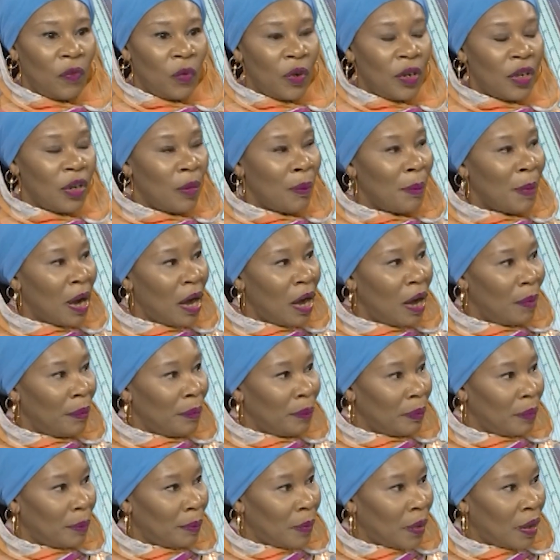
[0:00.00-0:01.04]
before your
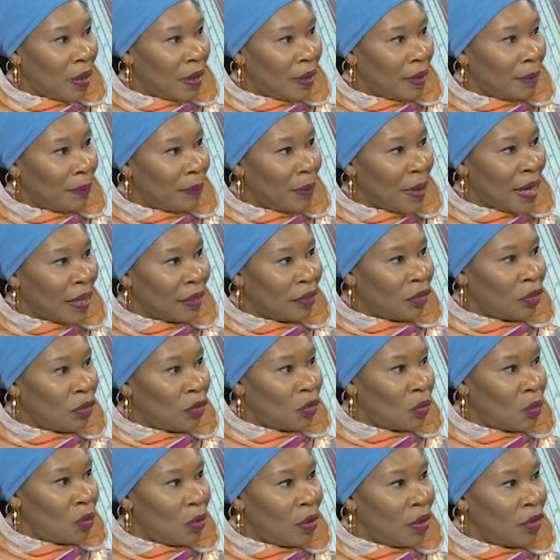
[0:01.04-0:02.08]
mom
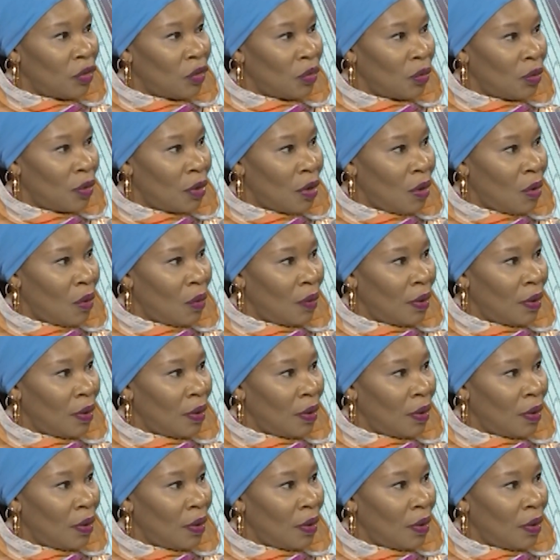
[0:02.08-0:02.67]
passed the torch? Or